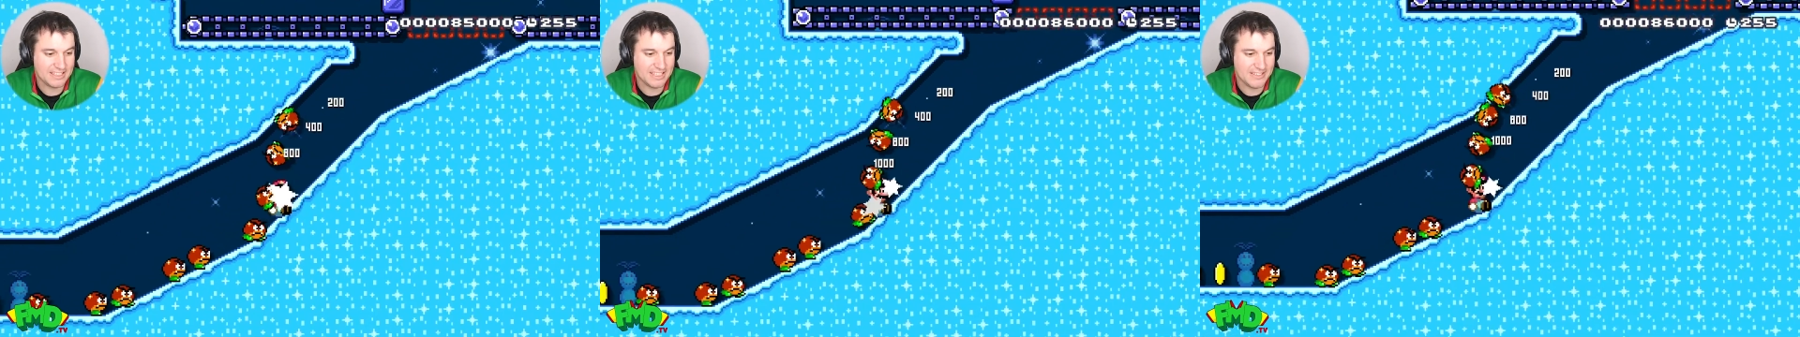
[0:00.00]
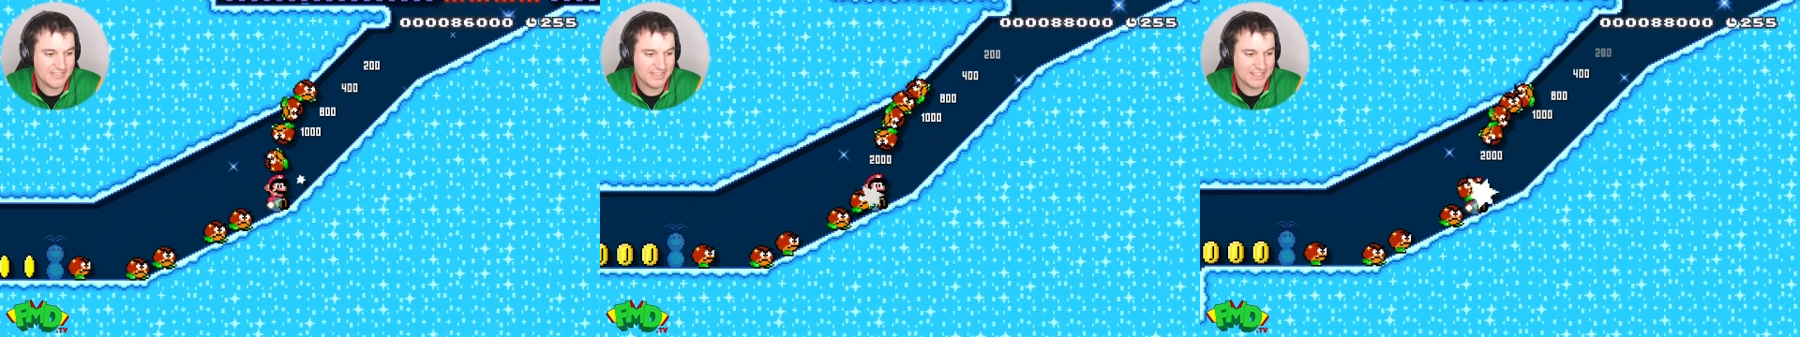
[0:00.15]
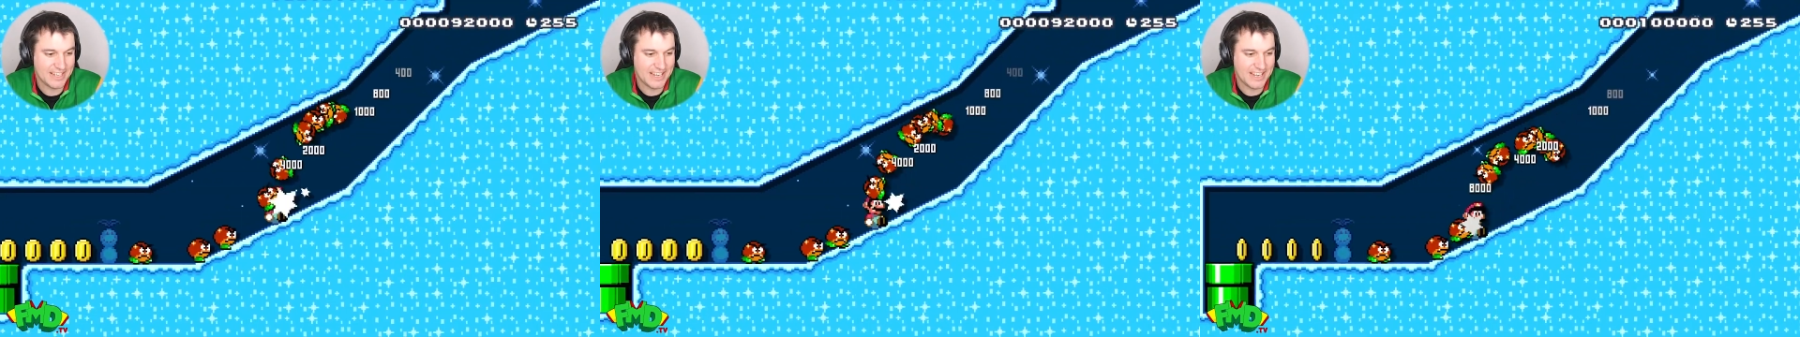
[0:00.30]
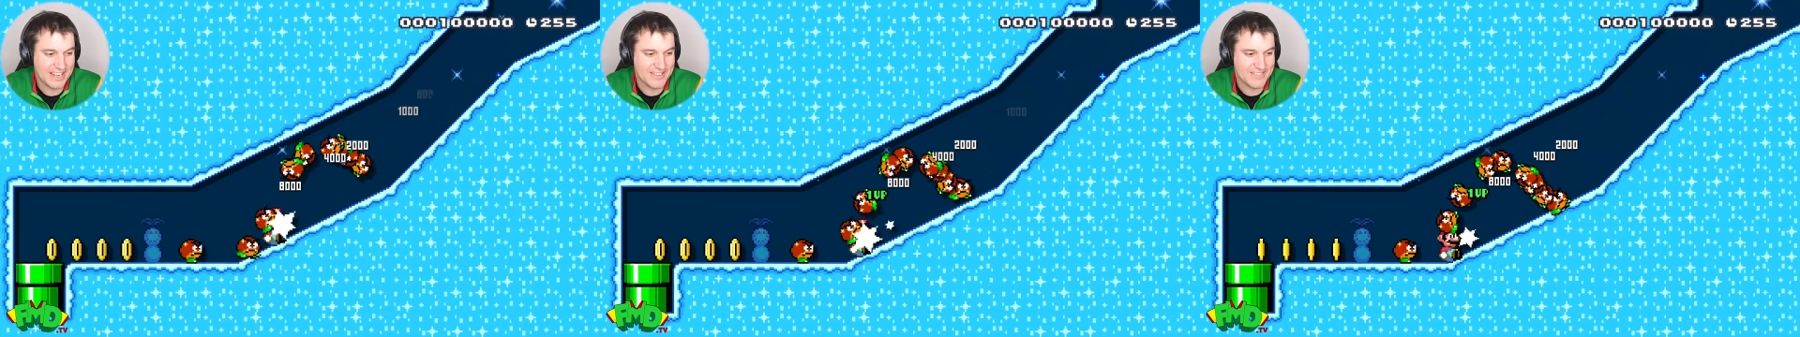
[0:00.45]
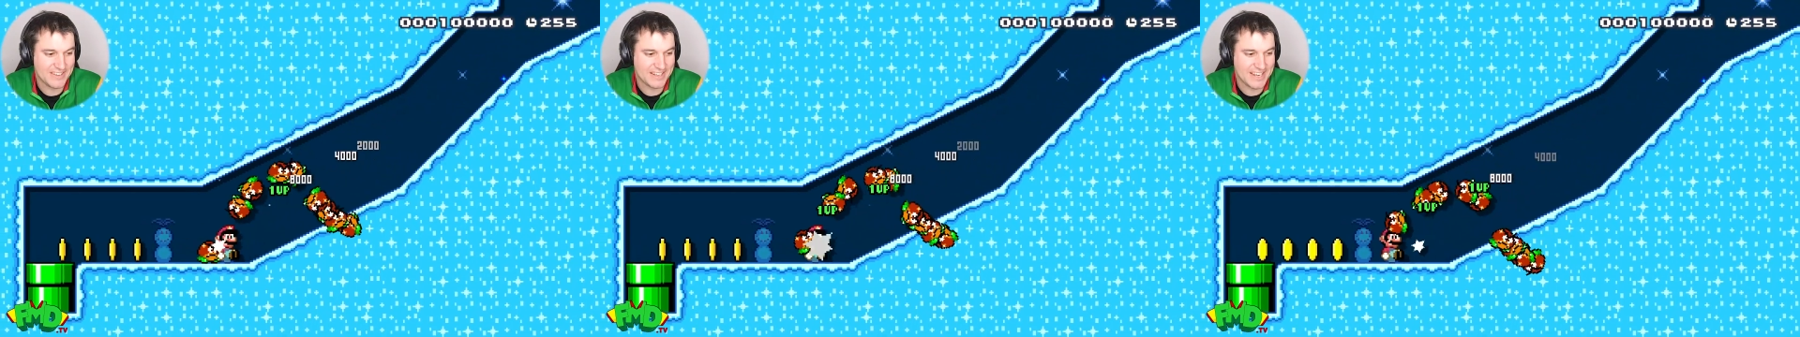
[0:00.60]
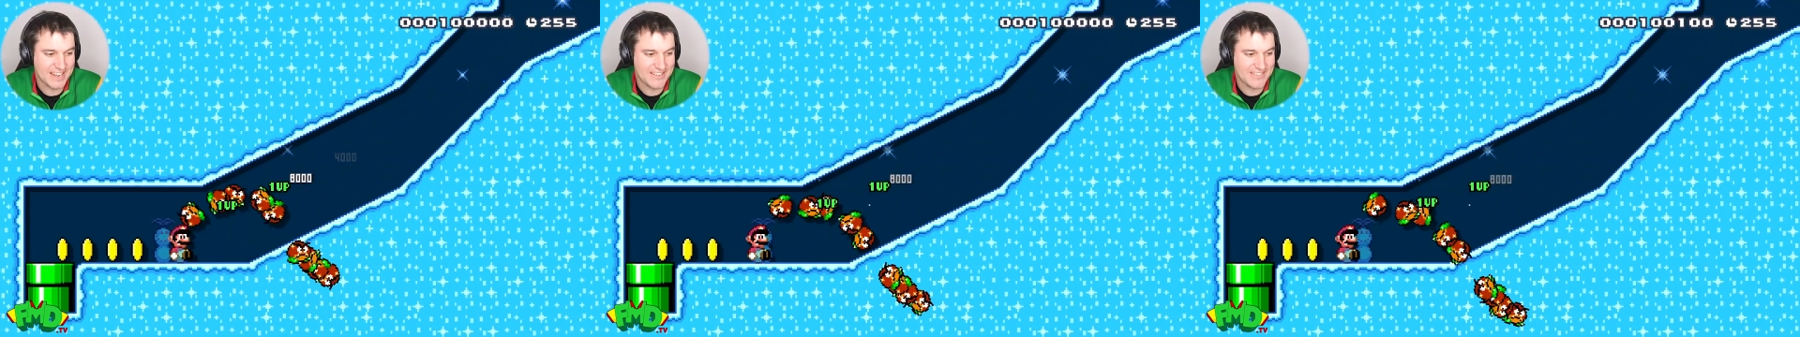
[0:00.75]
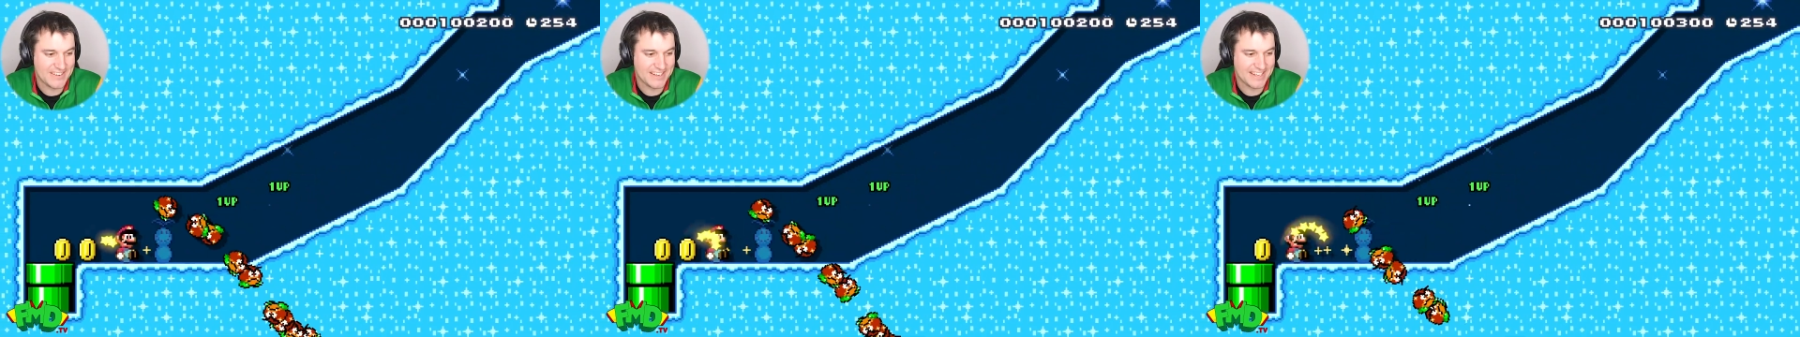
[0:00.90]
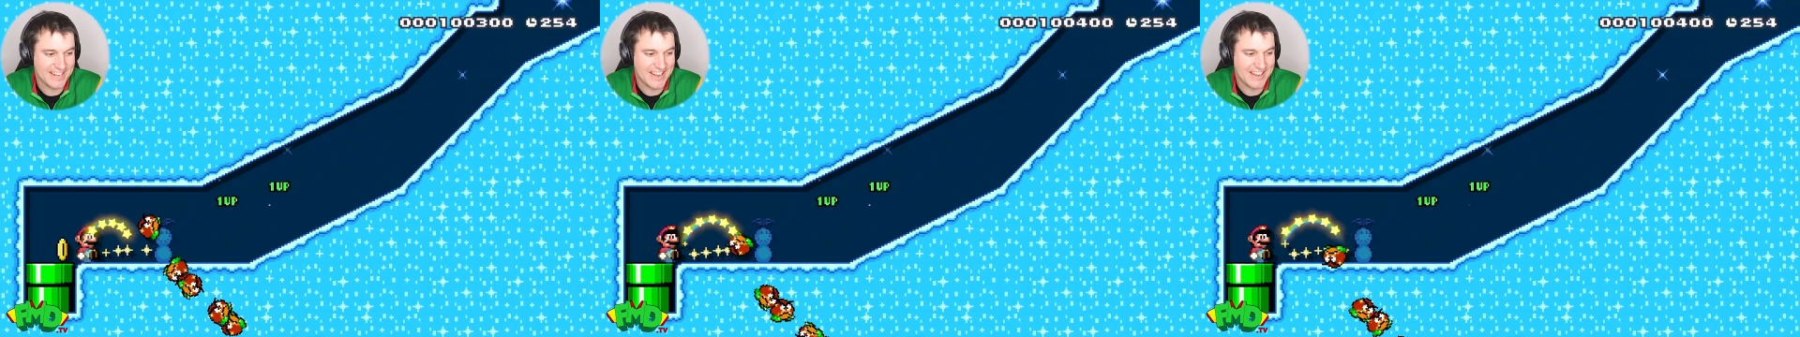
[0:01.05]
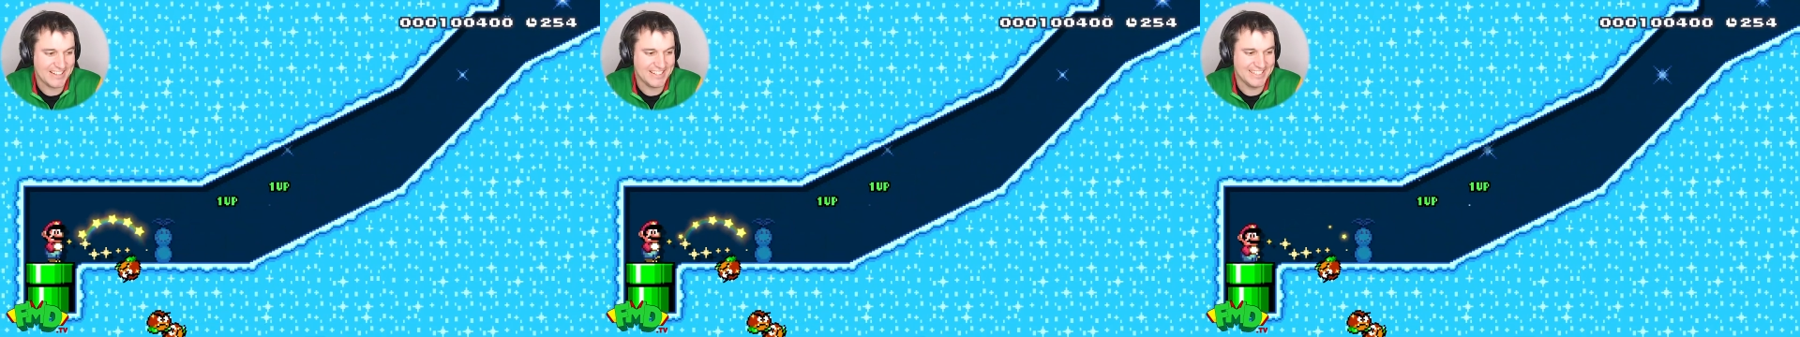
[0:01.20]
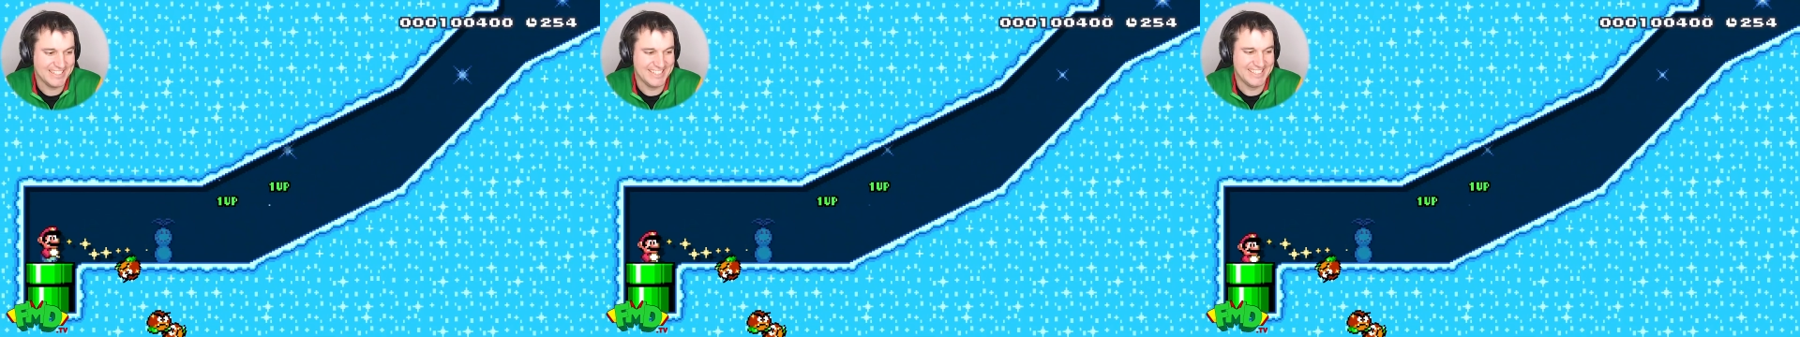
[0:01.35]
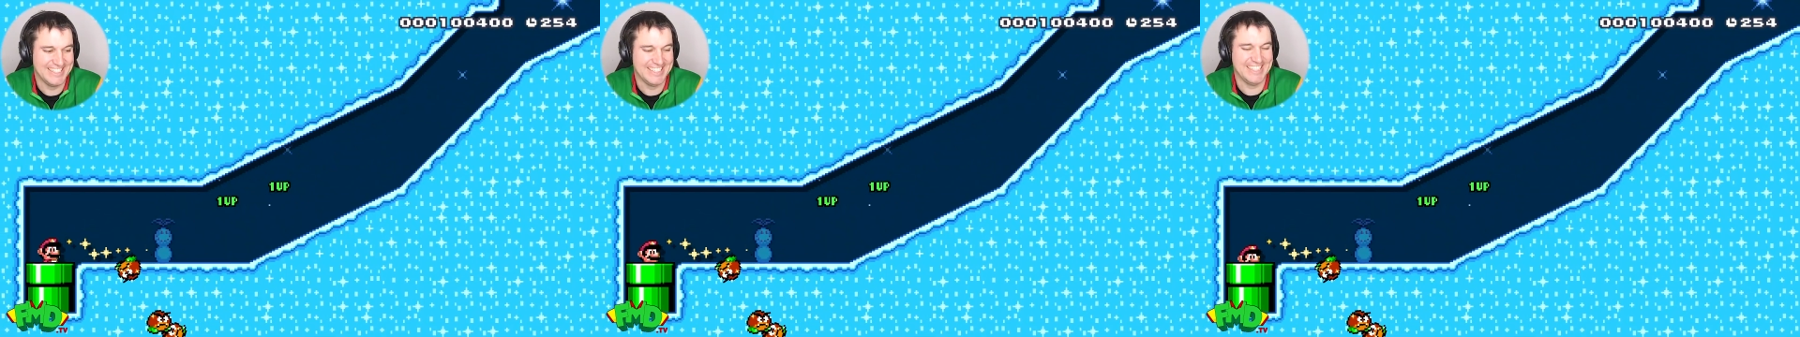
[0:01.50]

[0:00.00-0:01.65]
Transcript: here we go, here we go, here we go.